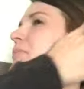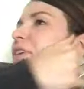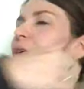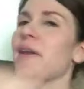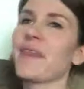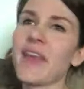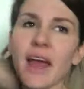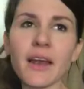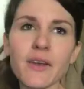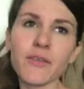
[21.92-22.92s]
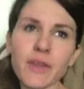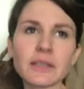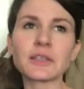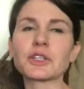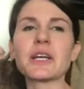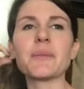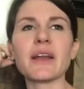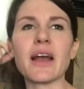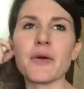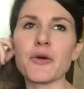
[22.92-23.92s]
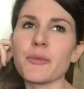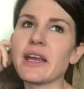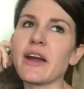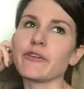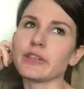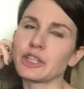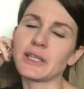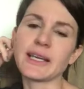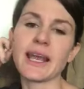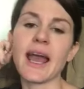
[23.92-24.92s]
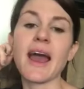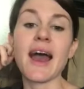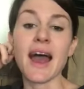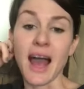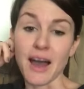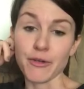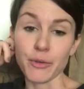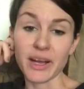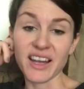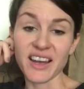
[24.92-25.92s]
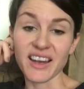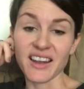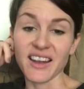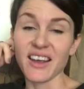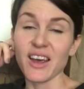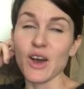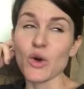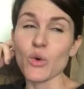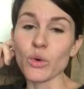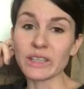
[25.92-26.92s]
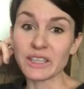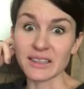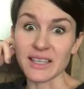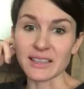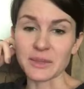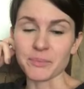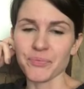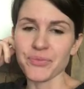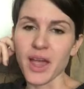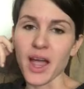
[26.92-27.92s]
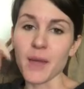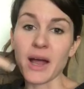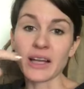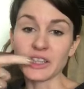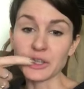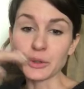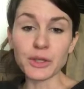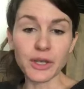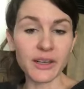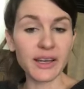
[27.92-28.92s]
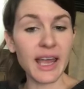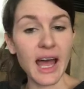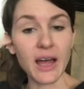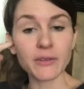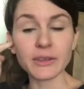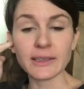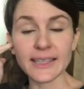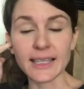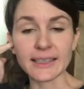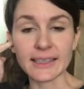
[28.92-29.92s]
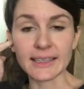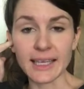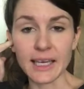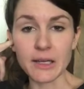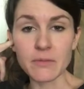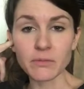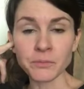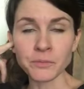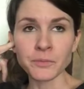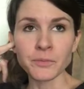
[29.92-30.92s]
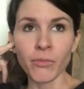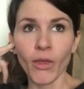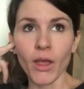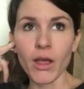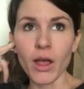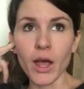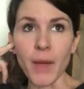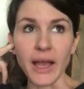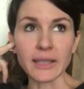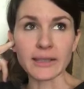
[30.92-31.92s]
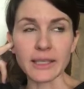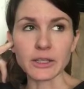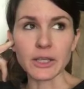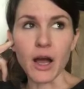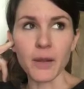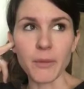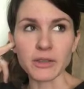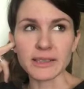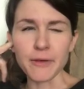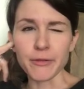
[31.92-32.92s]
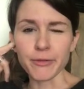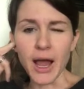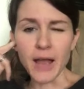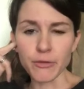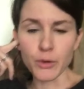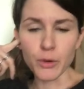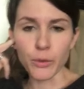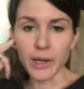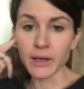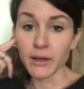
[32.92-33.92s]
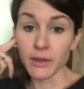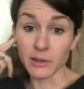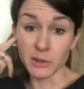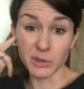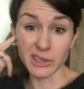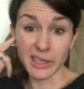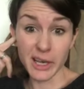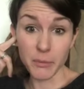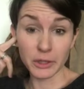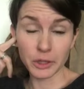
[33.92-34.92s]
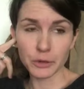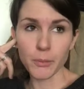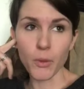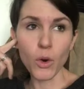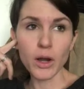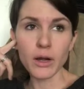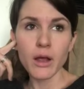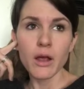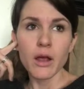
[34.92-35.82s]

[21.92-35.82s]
So at the end of this treatment, I will be officially halfway done, which is awesome. I do currently have set 6 in. I guess I can talk about set 5 real quick. There's really not much to report.